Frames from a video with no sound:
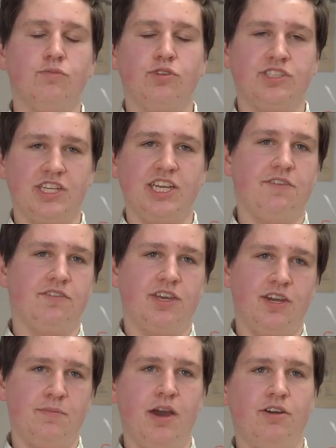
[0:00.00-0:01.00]
more
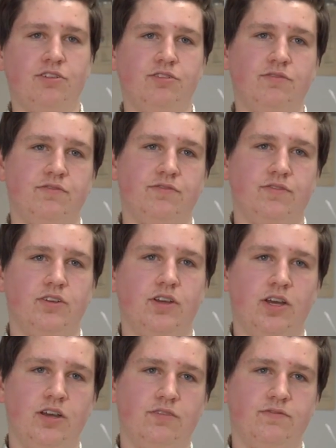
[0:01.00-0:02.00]
significant amount
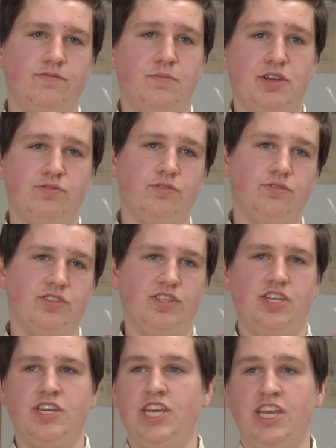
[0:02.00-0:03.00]
of minerals
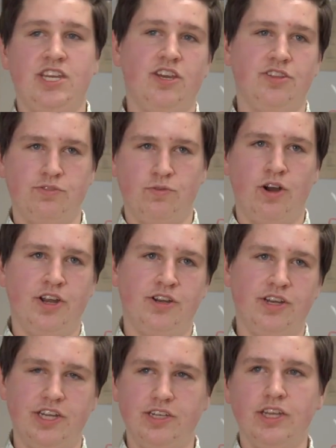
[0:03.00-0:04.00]
than any other
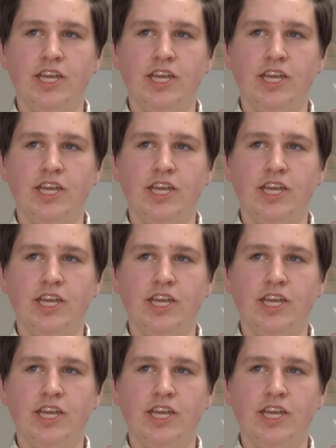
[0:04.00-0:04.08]
water.